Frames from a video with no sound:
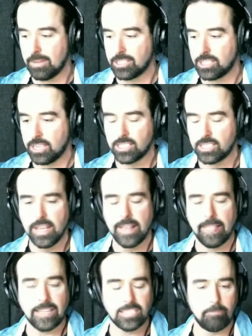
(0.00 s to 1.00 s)

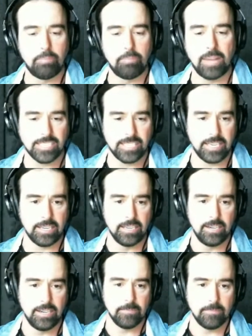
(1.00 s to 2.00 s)
It's a blessing
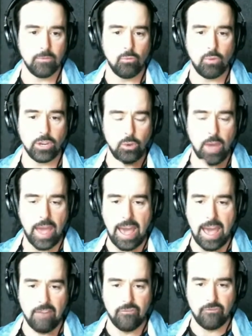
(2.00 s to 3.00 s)
when you
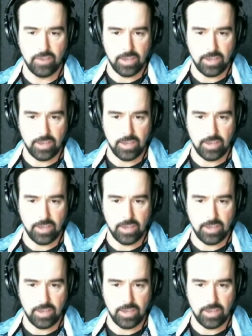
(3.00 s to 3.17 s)
have